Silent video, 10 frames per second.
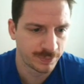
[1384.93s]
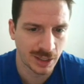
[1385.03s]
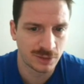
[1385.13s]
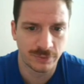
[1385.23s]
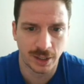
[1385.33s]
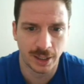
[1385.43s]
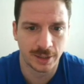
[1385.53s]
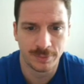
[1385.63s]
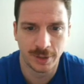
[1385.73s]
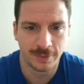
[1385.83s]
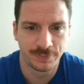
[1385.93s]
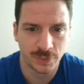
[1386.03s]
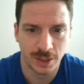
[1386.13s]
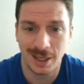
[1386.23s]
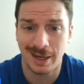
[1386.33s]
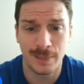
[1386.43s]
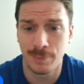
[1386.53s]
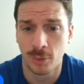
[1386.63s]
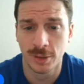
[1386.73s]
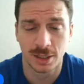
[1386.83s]
That's fine. But he had 8
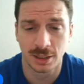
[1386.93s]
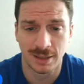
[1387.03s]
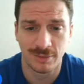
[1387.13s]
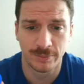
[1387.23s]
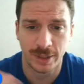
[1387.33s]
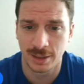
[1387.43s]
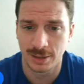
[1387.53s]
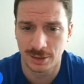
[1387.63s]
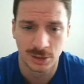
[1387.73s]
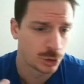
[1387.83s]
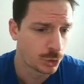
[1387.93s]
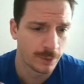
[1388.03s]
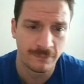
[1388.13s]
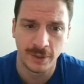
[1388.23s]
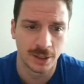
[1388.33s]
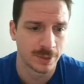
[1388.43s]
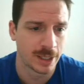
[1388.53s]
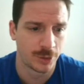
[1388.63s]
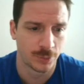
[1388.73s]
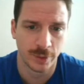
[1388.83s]
points in 11 minutes, good feet
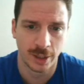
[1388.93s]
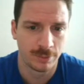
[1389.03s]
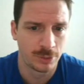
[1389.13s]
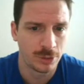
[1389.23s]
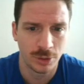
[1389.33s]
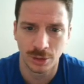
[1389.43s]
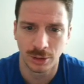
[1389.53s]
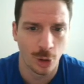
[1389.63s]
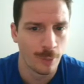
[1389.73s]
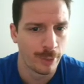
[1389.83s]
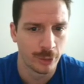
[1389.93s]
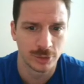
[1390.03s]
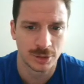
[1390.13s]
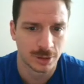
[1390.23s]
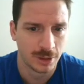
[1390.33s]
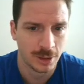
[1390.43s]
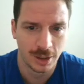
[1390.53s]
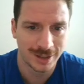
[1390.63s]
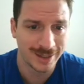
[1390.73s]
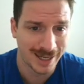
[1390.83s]
around the rim, good low post
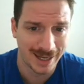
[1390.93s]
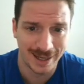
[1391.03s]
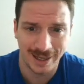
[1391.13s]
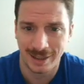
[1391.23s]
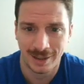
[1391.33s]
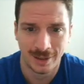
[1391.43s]
guy.